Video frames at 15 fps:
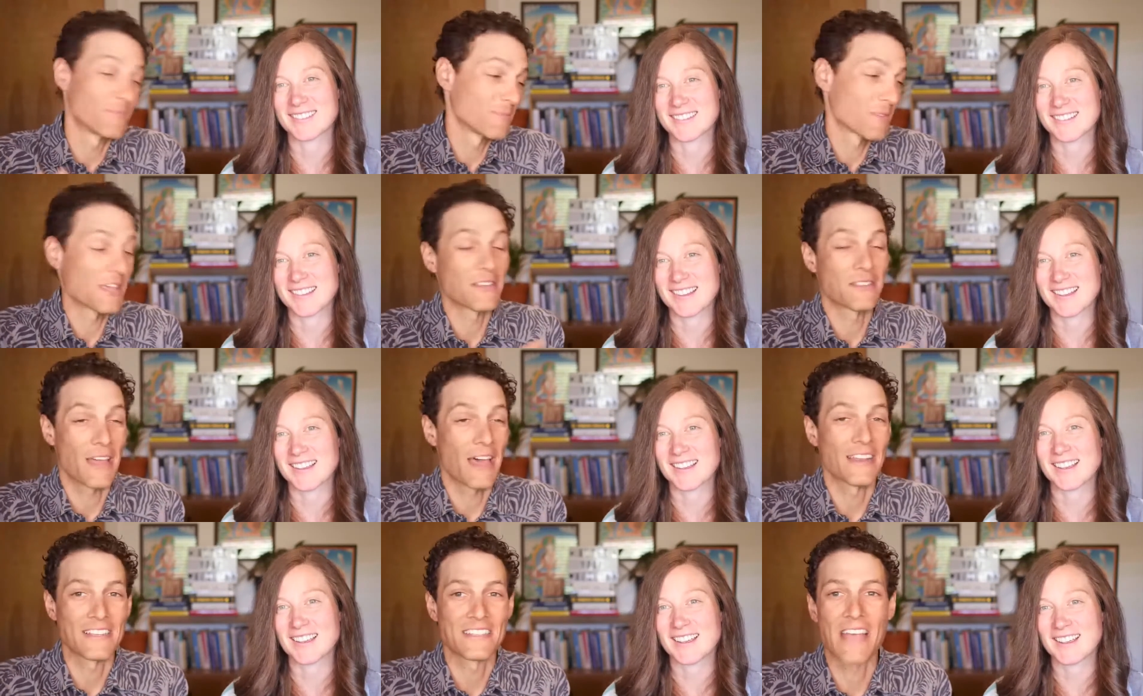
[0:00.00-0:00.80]
Speaker 1: that
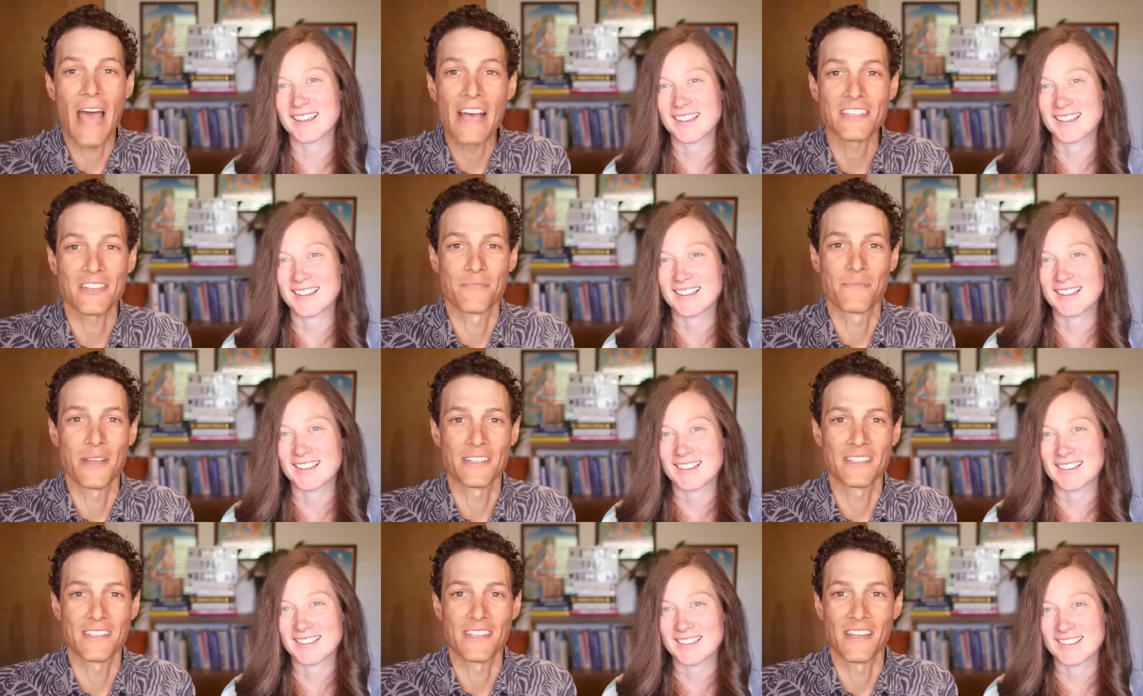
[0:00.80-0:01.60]
exacerbates
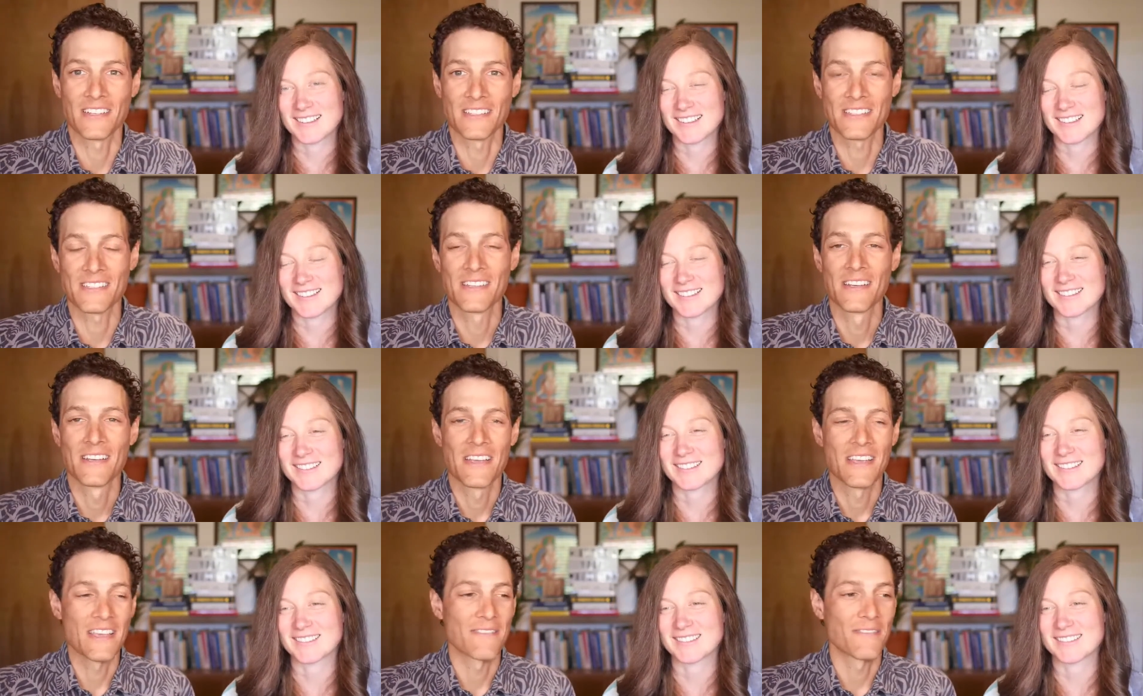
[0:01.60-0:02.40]
things
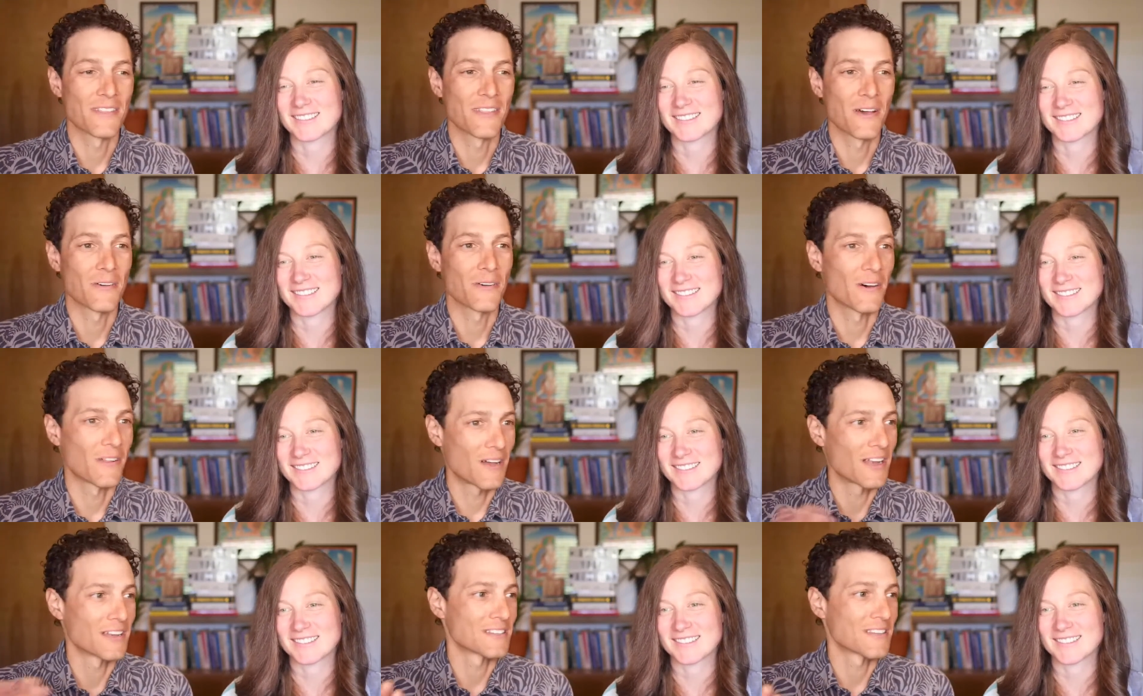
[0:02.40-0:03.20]
even though a lot
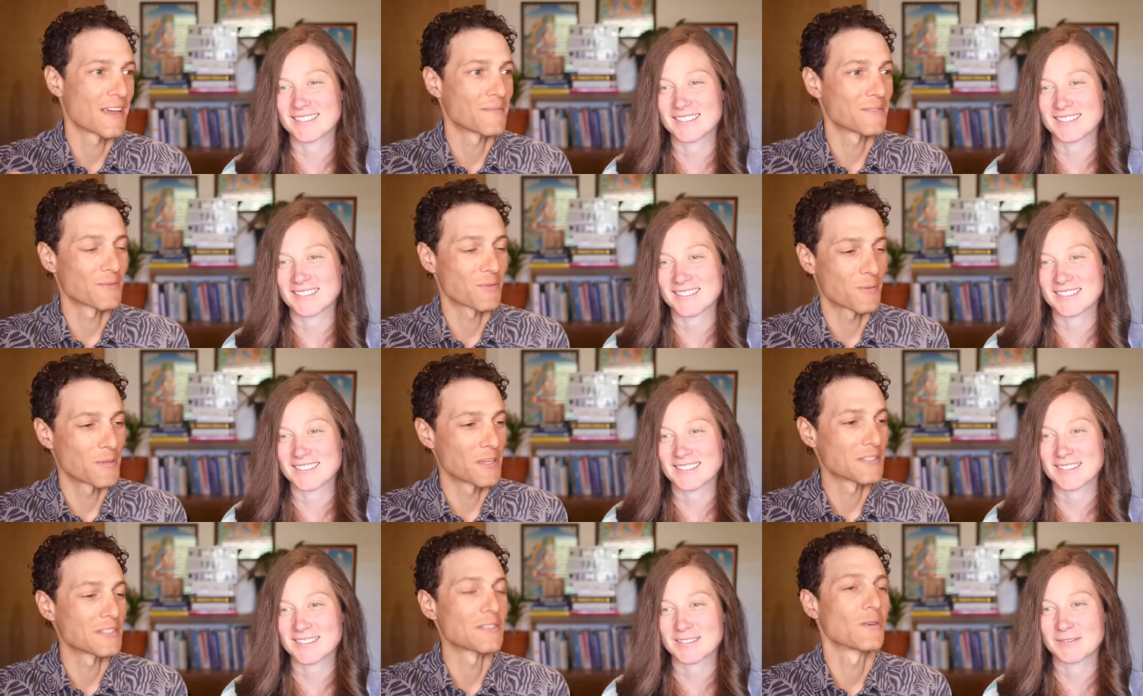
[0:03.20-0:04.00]
of times we're being
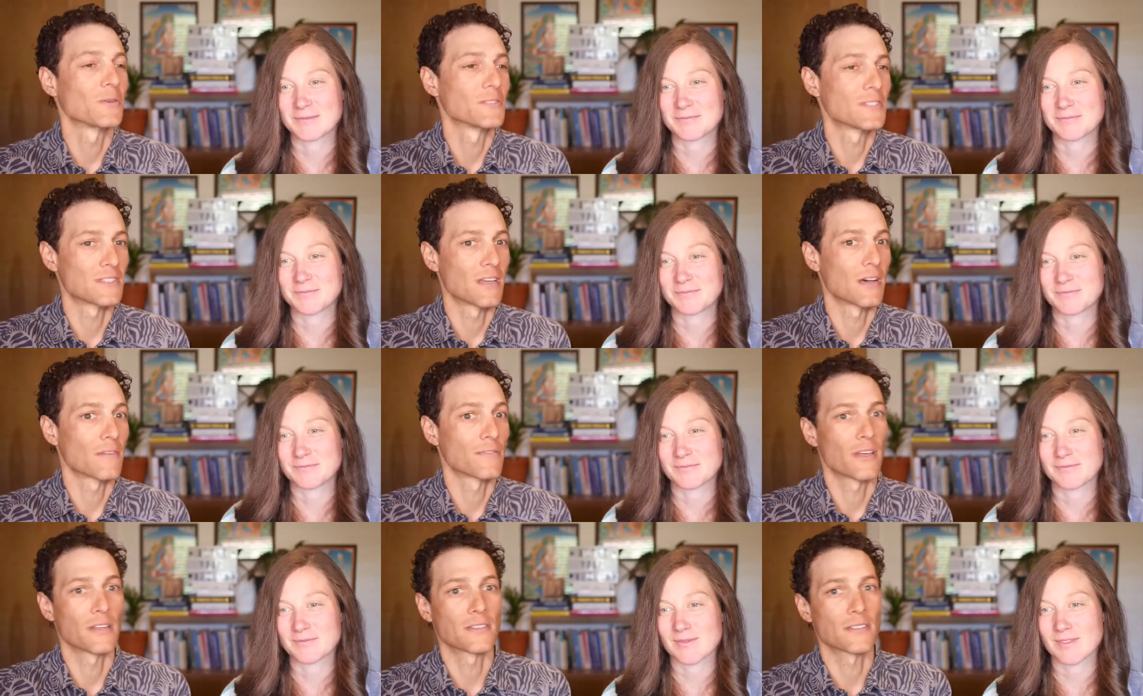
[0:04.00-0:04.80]
sold stuff
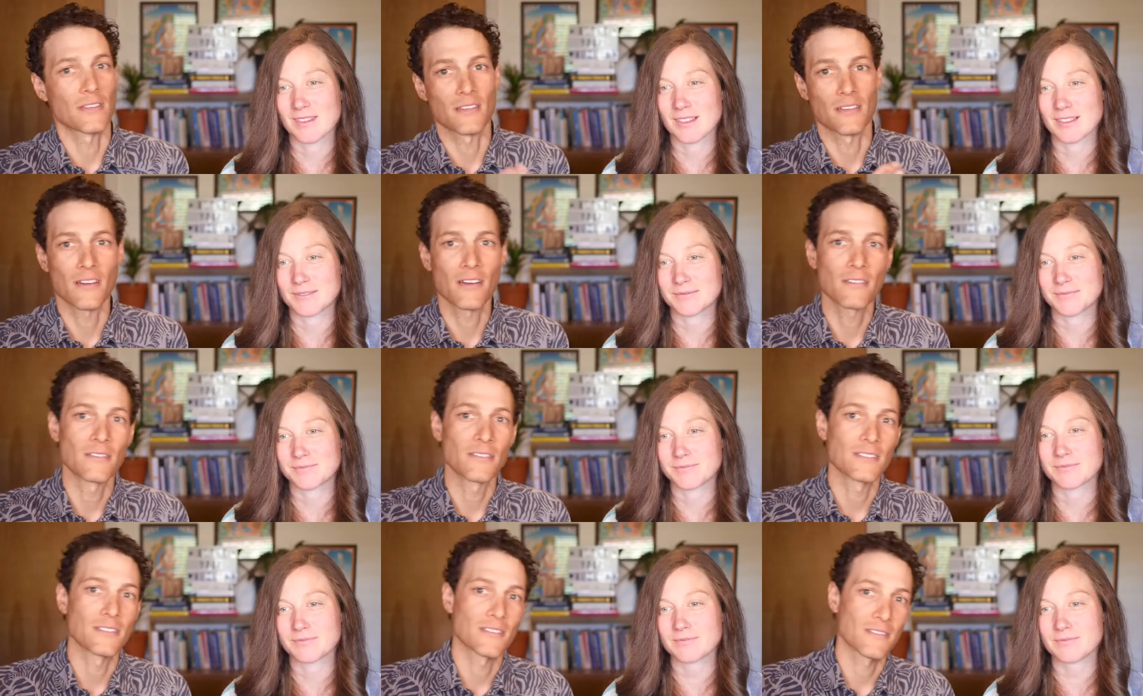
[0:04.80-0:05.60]
that's like oh
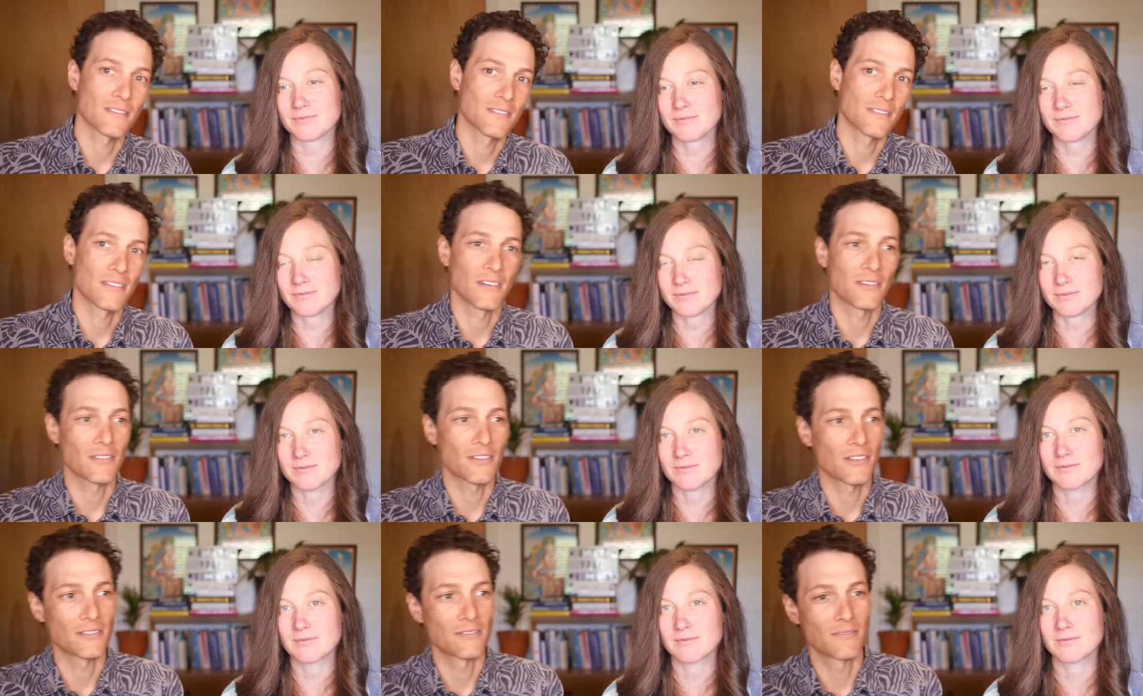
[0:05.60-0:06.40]
it's you know
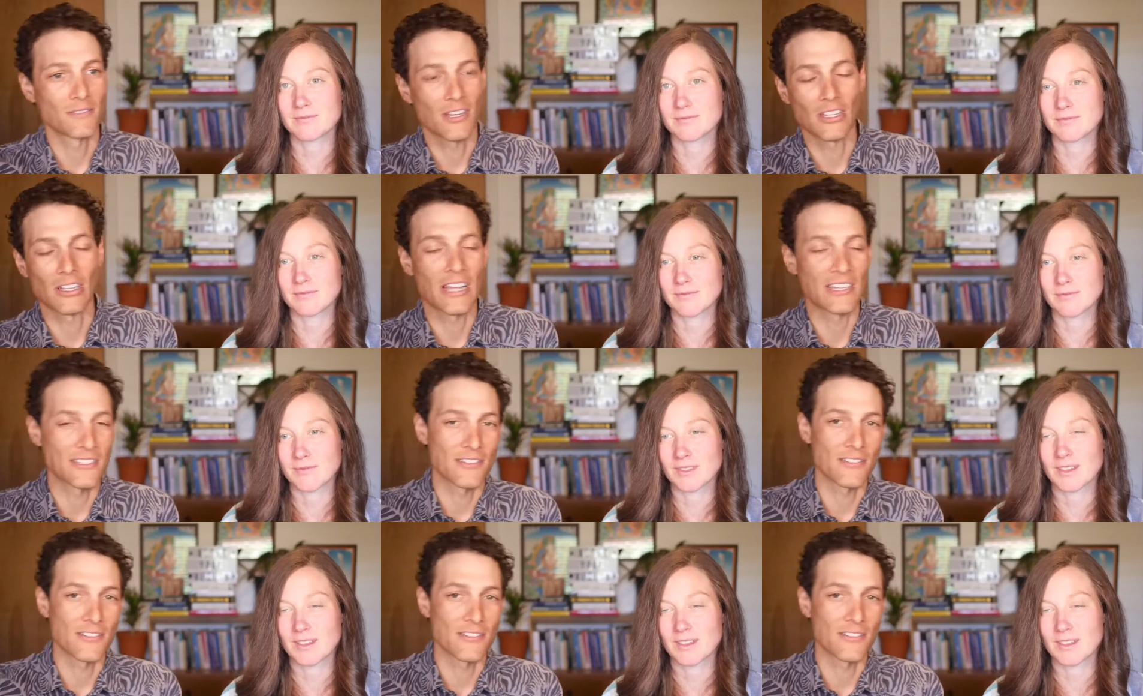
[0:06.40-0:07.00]
good cleanser